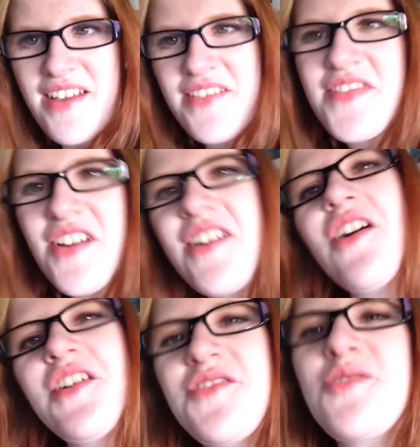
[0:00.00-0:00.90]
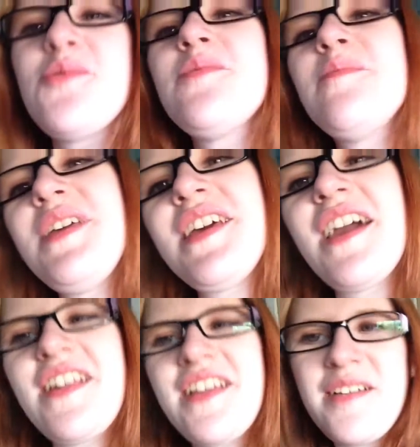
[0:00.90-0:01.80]
they're going to be
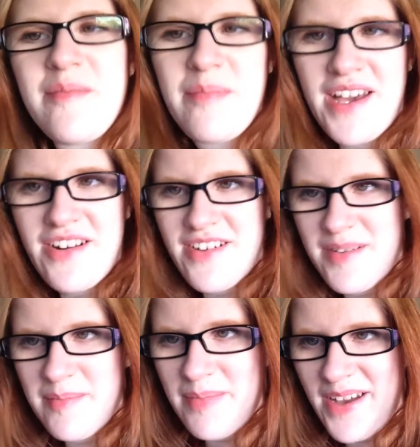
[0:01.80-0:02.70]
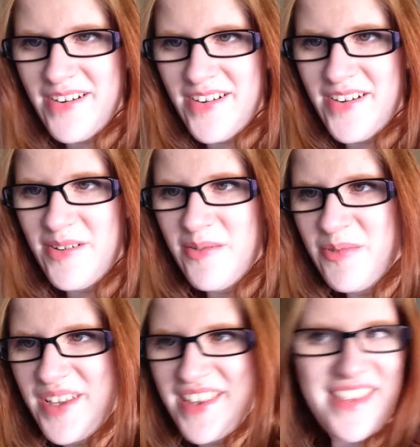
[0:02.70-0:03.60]
getting better and better
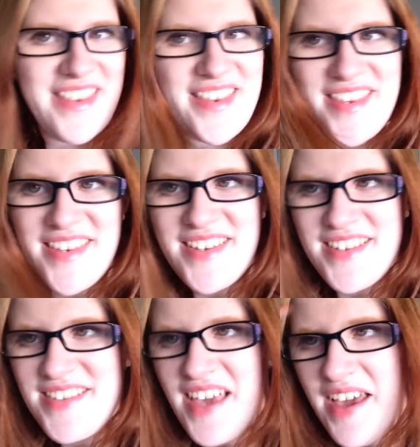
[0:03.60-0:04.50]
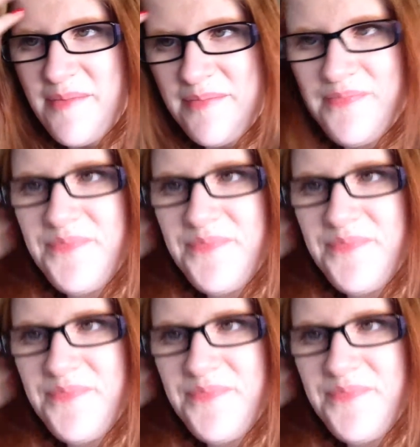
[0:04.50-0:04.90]
with time.